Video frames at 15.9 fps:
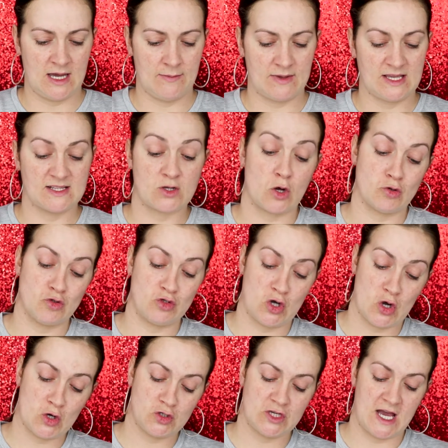He's called
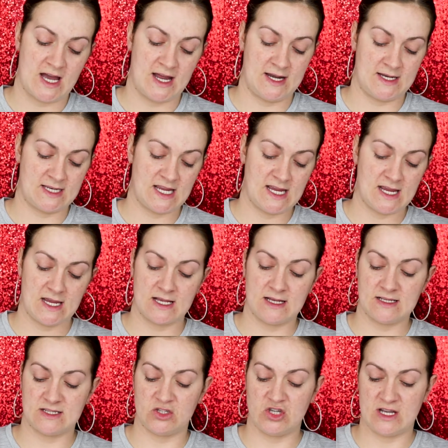George, and he
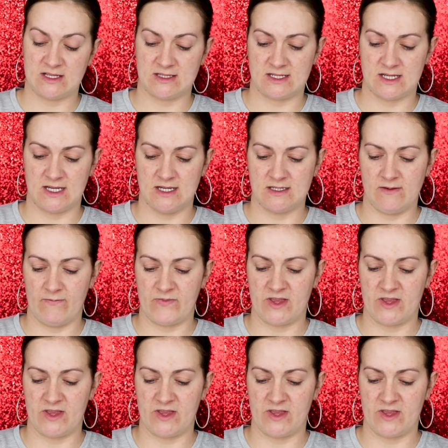suggested